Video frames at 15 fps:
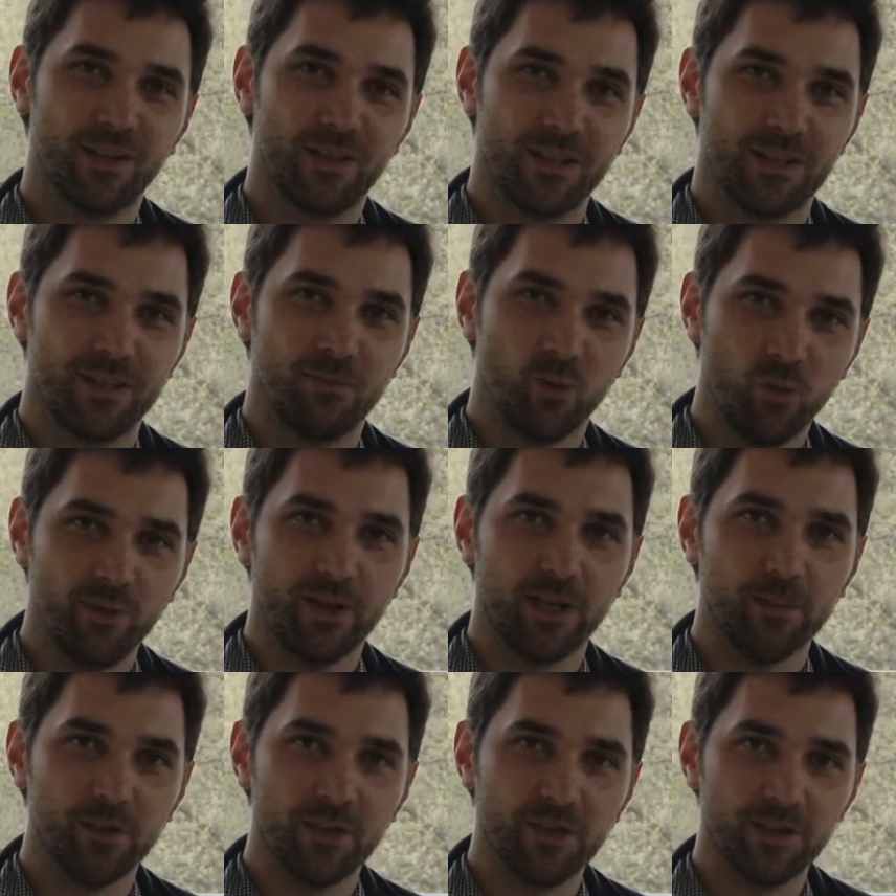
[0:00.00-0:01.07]
The moving
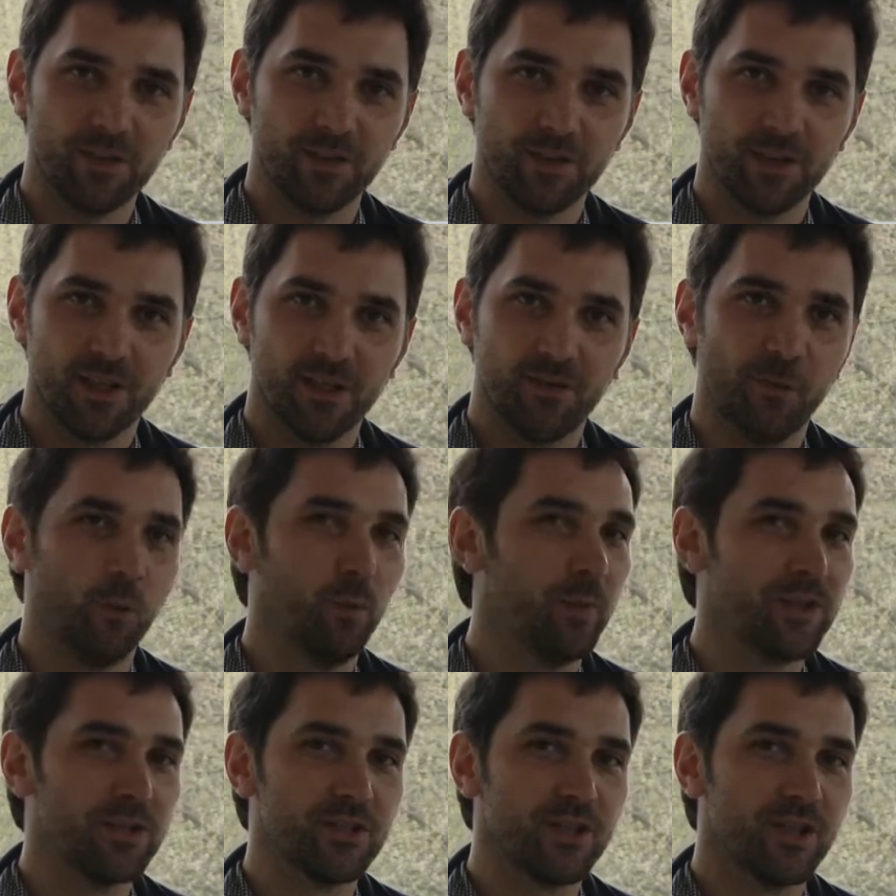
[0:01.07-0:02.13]
images through
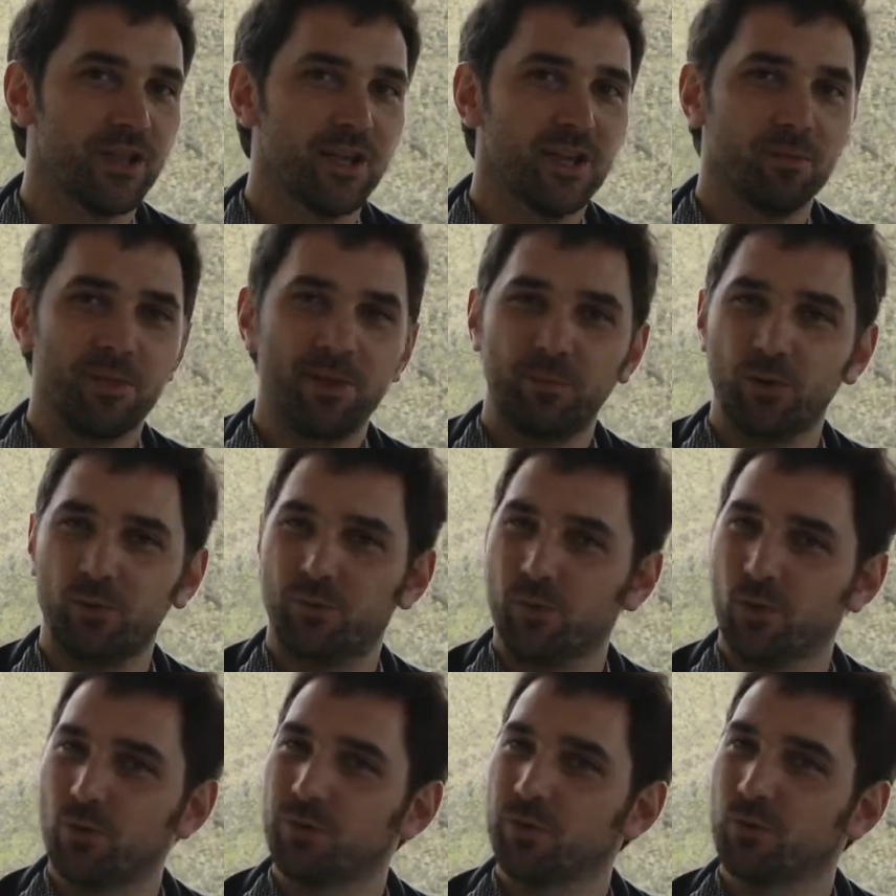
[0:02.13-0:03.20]
which people
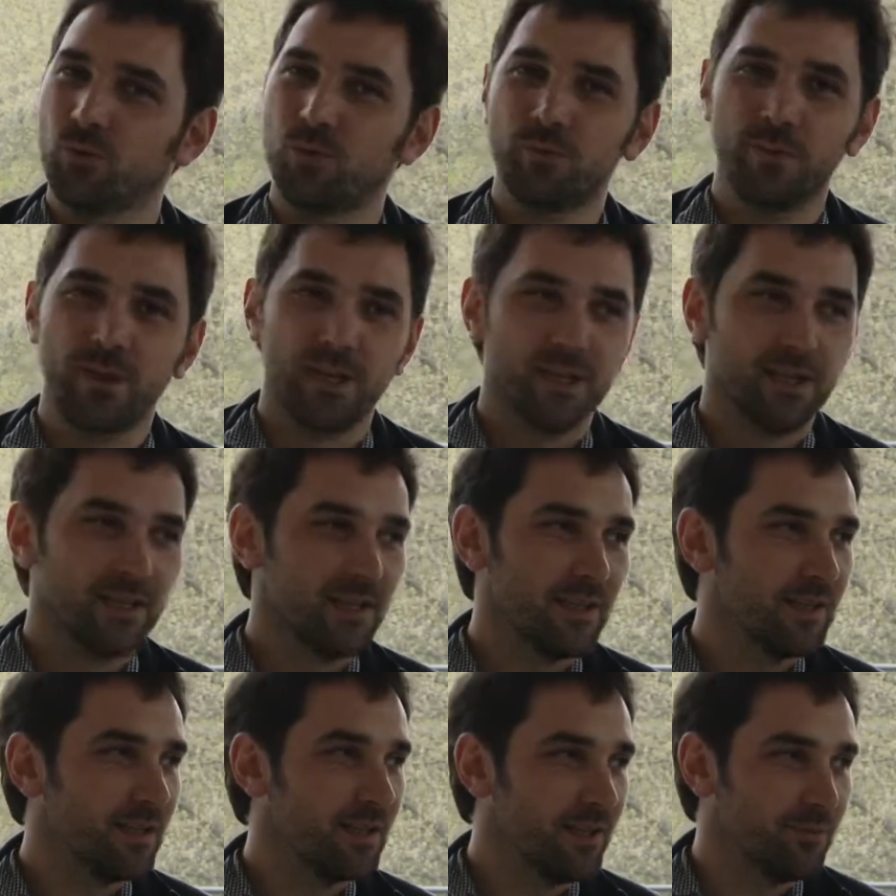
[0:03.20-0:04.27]
to whom,
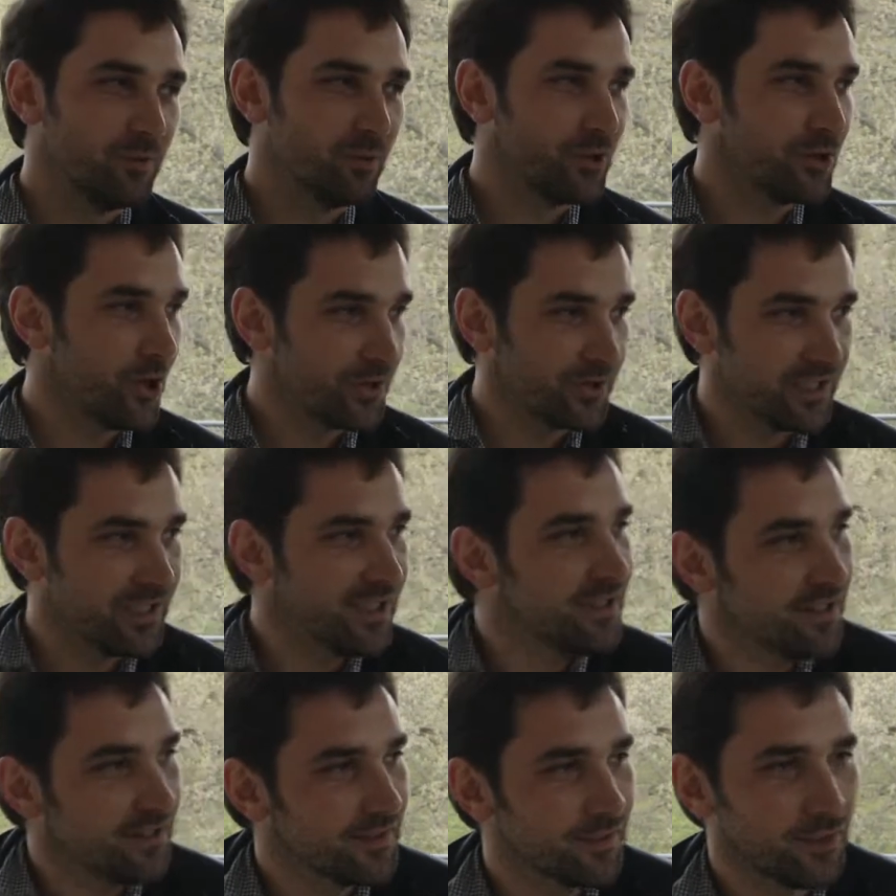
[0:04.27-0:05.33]
if you're not
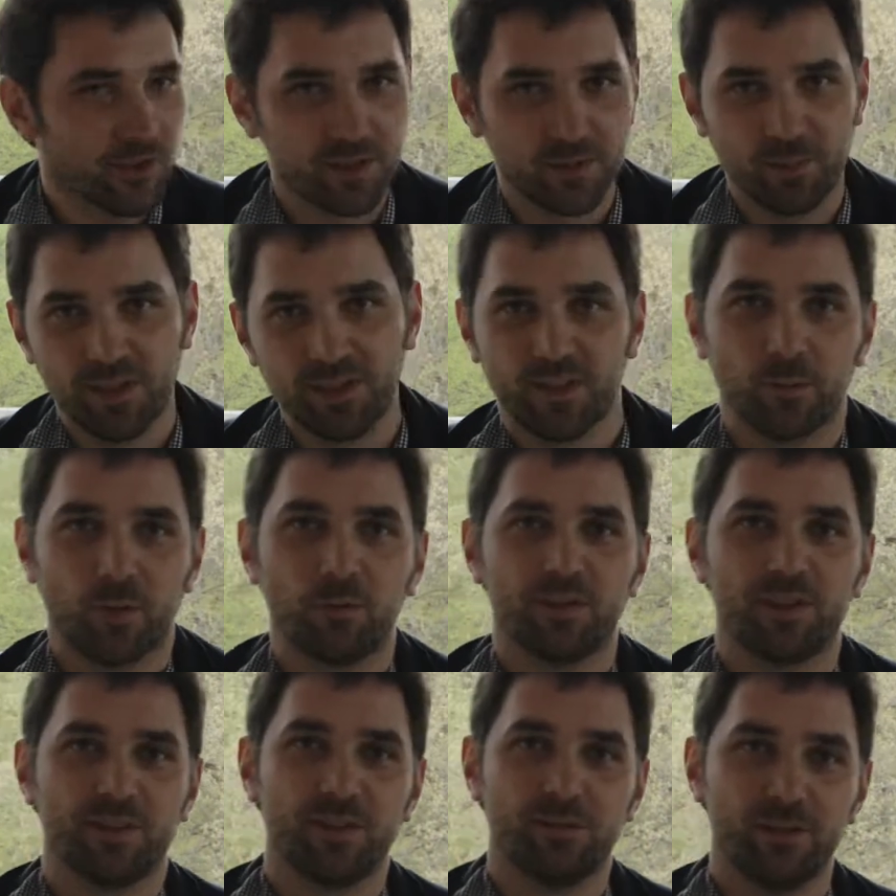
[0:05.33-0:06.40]
in the thought space, sometimes
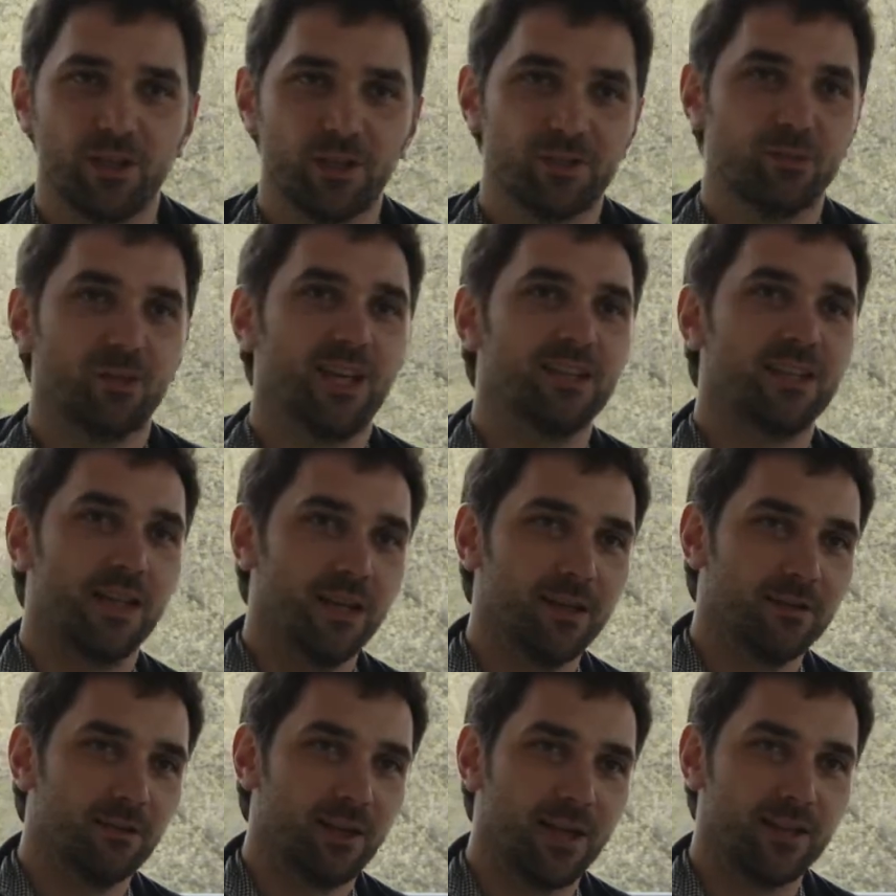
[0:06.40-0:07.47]
it's difficult to get
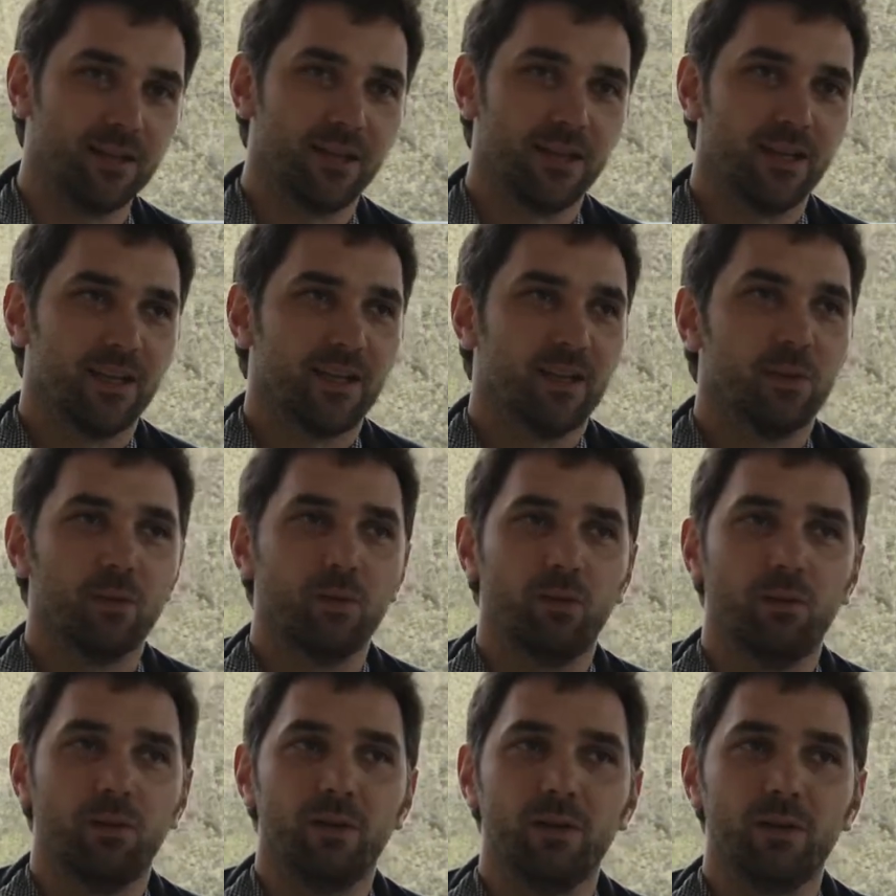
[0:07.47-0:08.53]
in, right?
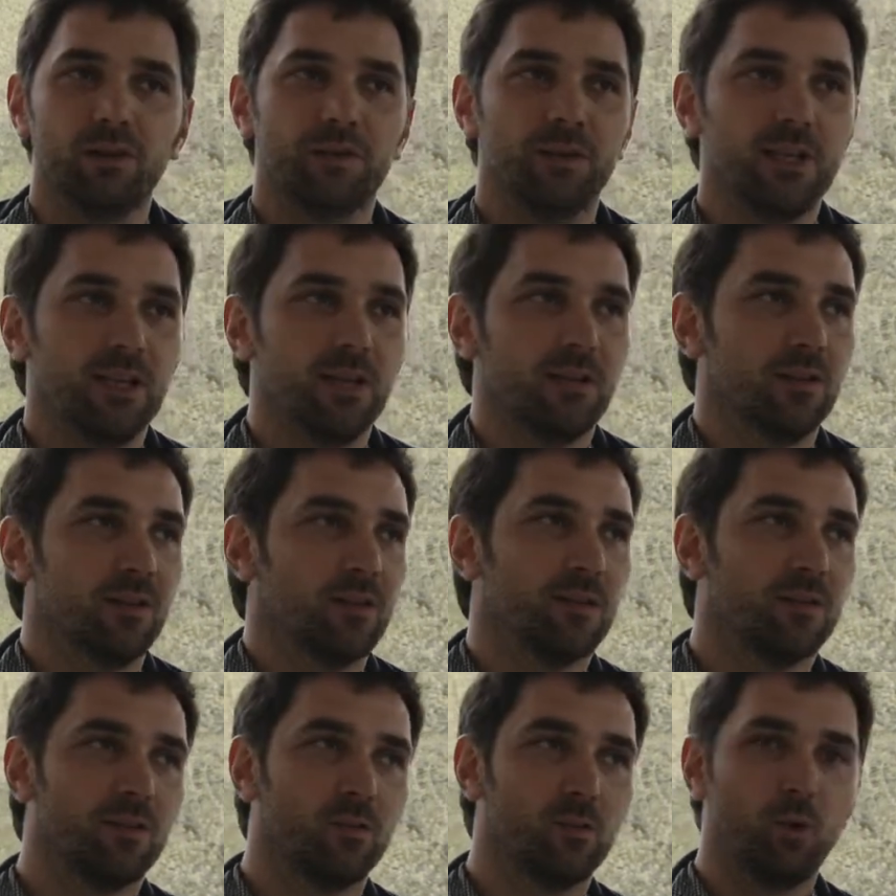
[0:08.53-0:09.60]
Seeing
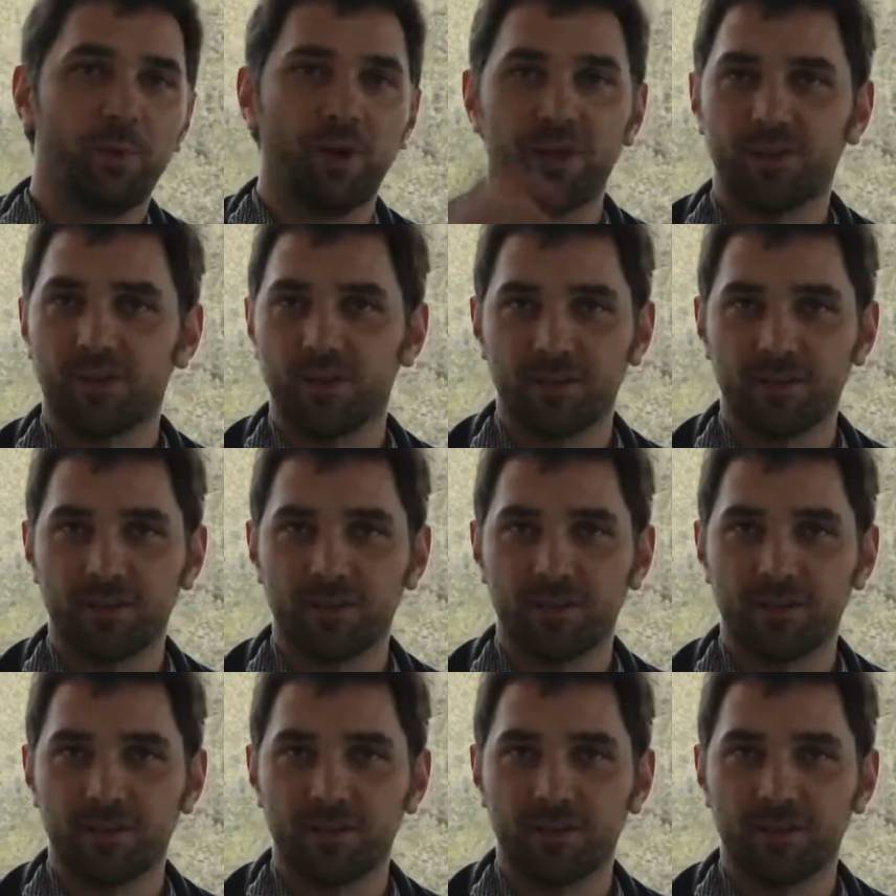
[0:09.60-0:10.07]
Kubrick's